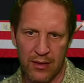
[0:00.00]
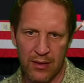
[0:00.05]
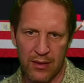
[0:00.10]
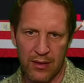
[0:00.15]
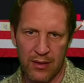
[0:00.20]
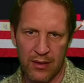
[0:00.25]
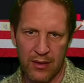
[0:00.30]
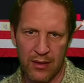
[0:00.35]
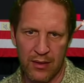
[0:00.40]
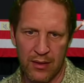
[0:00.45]

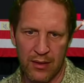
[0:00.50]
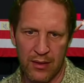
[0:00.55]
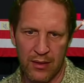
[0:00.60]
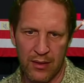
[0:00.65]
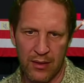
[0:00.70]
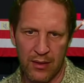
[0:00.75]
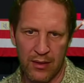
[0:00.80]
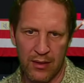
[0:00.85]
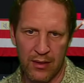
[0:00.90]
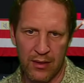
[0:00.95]

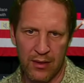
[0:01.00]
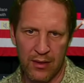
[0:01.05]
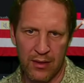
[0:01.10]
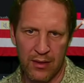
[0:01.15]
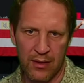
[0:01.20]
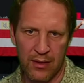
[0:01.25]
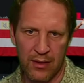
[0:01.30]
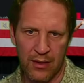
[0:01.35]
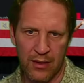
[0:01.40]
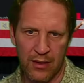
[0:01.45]

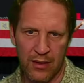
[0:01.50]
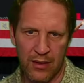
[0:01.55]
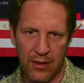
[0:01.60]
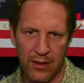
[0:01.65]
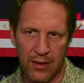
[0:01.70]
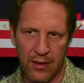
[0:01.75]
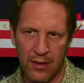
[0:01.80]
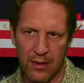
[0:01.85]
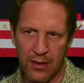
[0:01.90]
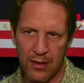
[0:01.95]

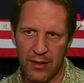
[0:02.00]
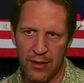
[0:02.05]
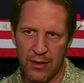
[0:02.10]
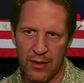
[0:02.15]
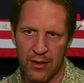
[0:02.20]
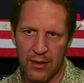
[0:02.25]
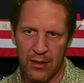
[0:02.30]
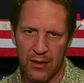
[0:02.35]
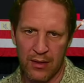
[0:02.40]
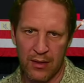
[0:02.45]

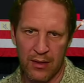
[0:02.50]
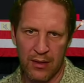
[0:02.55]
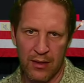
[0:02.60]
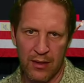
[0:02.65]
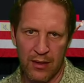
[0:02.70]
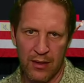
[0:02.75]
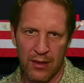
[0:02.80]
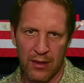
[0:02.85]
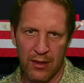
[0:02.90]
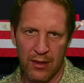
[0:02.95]

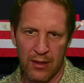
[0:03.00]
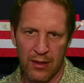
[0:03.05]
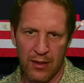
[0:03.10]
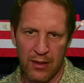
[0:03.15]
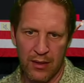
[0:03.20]
Nobody speaks.